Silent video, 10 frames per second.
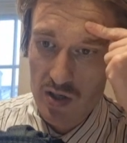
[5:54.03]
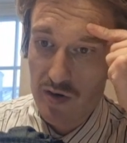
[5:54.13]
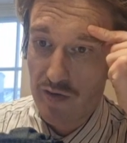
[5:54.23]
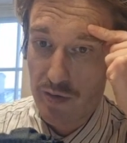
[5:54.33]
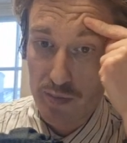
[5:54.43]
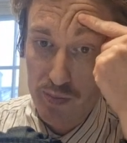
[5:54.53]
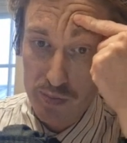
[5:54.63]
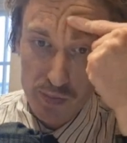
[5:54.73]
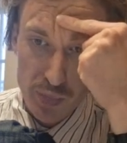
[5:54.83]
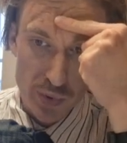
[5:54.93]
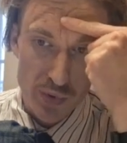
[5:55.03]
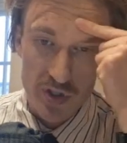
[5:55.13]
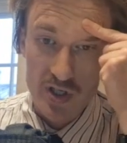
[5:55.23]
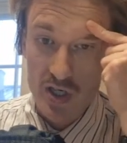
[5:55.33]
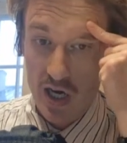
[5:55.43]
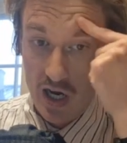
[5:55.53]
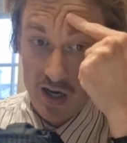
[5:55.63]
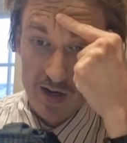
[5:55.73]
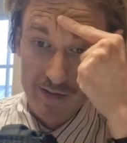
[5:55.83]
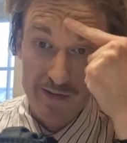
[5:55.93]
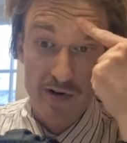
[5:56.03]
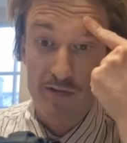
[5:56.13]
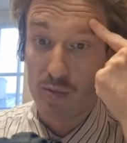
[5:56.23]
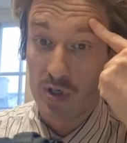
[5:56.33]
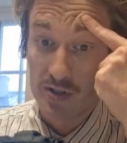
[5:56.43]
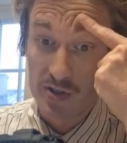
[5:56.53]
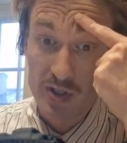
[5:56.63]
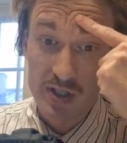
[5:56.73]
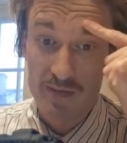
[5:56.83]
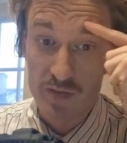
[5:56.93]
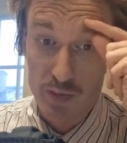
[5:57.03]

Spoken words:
the poor half of Wall Street, the